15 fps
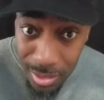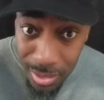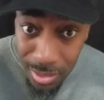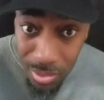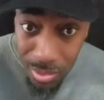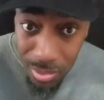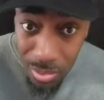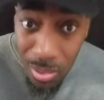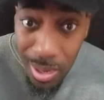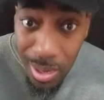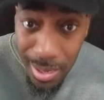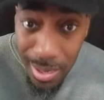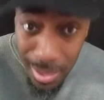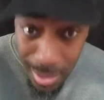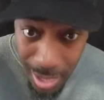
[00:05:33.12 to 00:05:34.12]
You're a
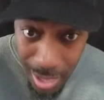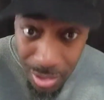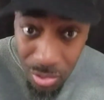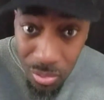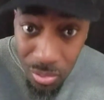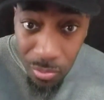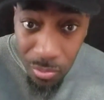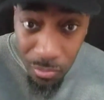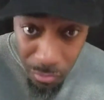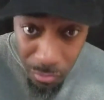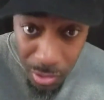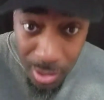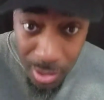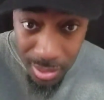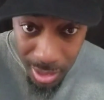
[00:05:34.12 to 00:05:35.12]
natural free
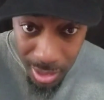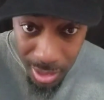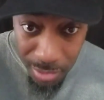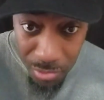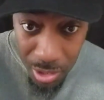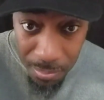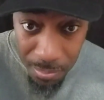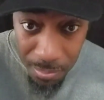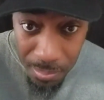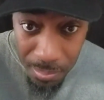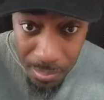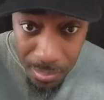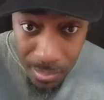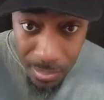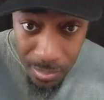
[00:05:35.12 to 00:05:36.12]
safety.
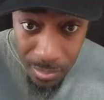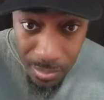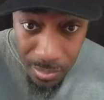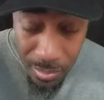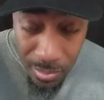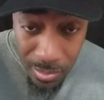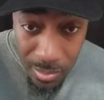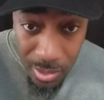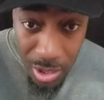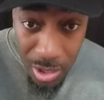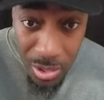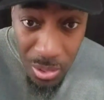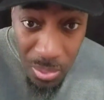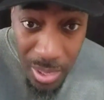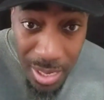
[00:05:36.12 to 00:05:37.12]
You
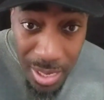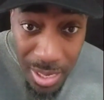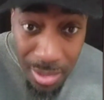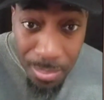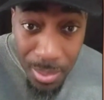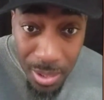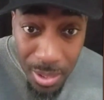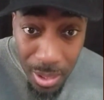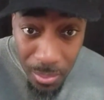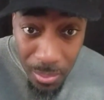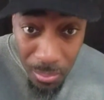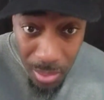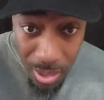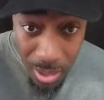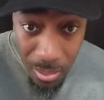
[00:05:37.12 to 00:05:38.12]
need to be
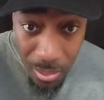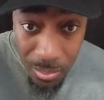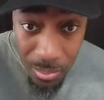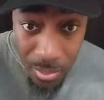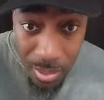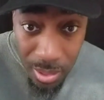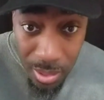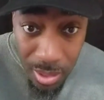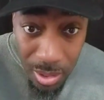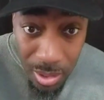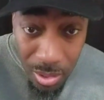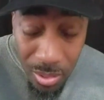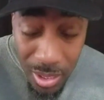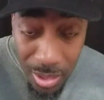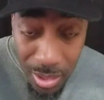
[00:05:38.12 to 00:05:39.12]
around. You need
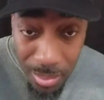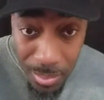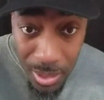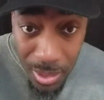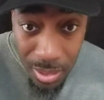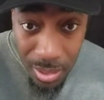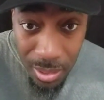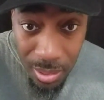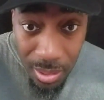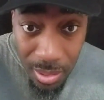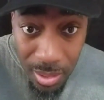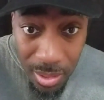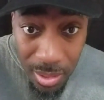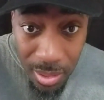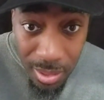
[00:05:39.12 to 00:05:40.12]
to be
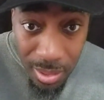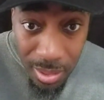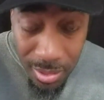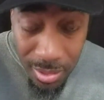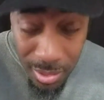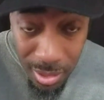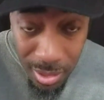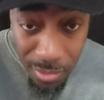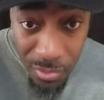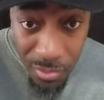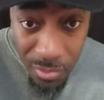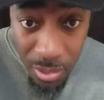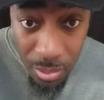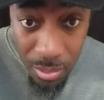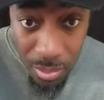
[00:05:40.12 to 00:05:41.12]
the center fielder.
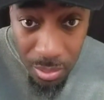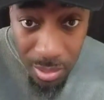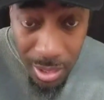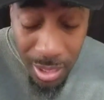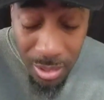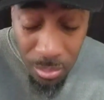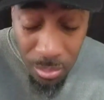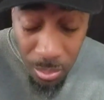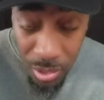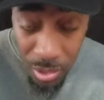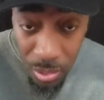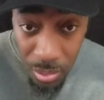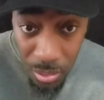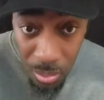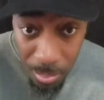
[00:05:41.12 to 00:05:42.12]
That's what you do
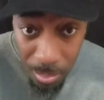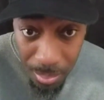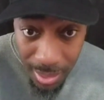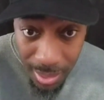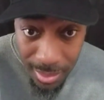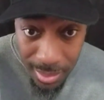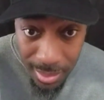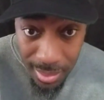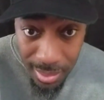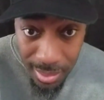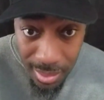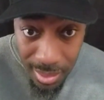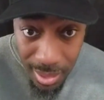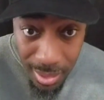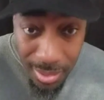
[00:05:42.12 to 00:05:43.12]
best.
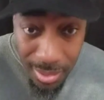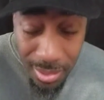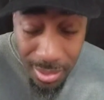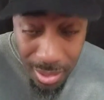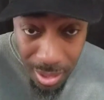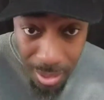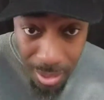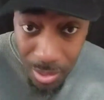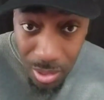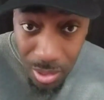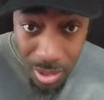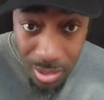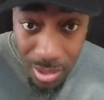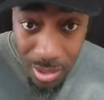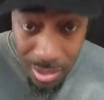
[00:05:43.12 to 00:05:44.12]
And it's
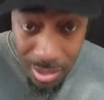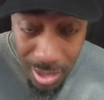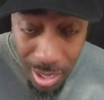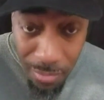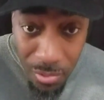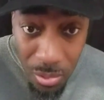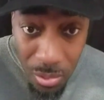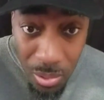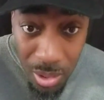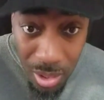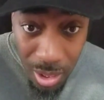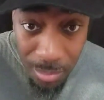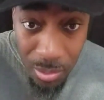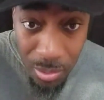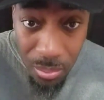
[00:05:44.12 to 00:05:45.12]
time for you to come to
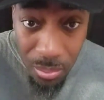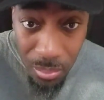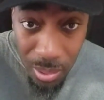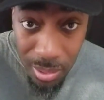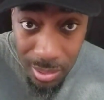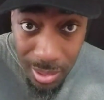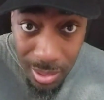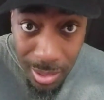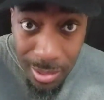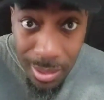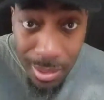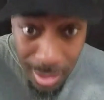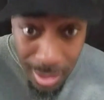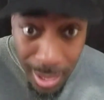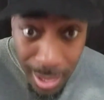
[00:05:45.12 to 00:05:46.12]
the realization
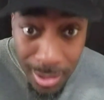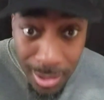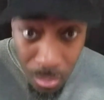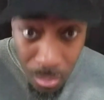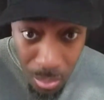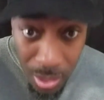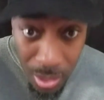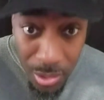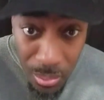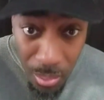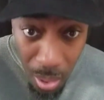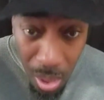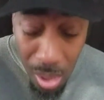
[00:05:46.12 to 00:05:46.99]
that's what you are.